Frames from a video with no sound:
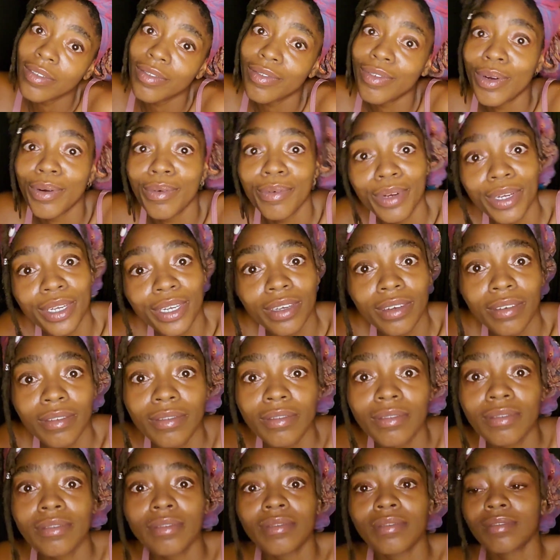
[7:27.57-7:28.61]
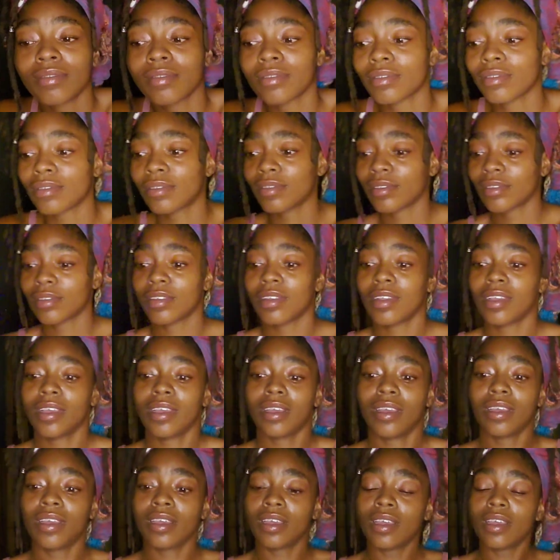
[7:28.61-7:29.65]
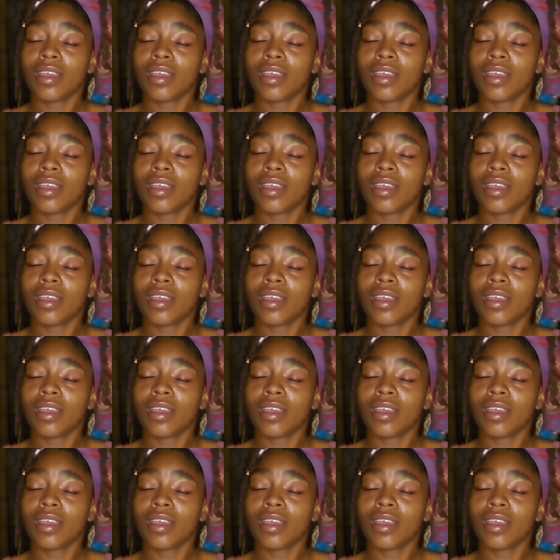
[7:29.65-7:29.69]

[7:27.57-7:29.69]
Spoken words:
for real. Like,